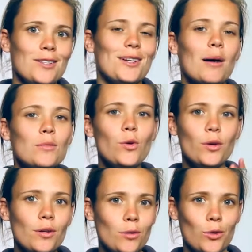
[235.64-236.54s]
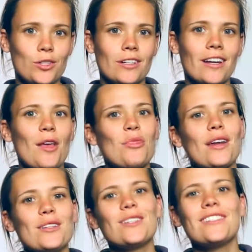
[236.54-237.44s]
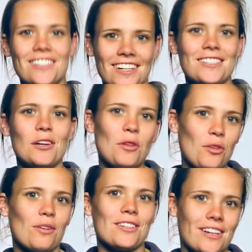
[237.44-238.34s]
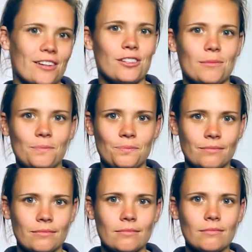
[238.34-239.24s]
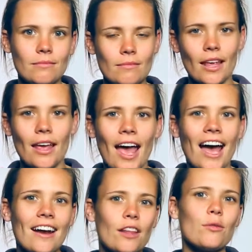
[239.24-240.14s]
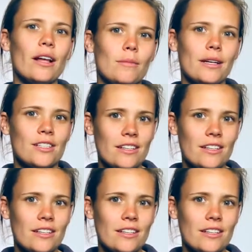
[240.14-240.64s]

to come to a conclusion that is consistent with your discussion. Another element